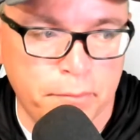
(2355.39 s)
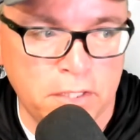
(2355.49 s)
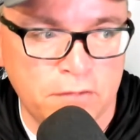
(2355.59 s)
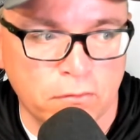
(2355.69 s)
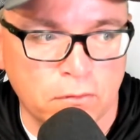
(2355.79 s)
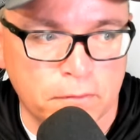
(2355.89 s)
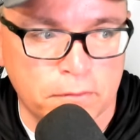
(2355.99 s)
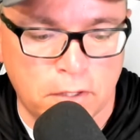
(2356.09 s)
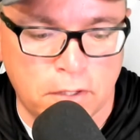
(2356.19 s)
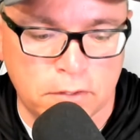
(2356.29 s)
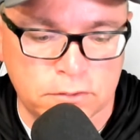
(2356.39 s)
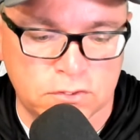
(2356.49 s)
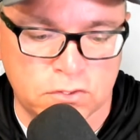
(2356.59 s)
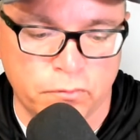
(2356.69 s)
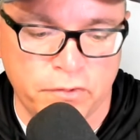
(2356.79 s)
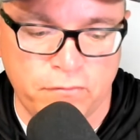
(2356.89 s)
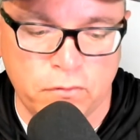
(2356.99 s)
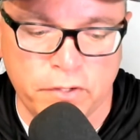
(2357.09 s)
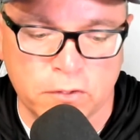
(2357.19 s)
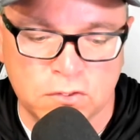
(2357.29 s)
Beaver, just to
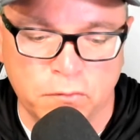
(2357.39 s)
review here.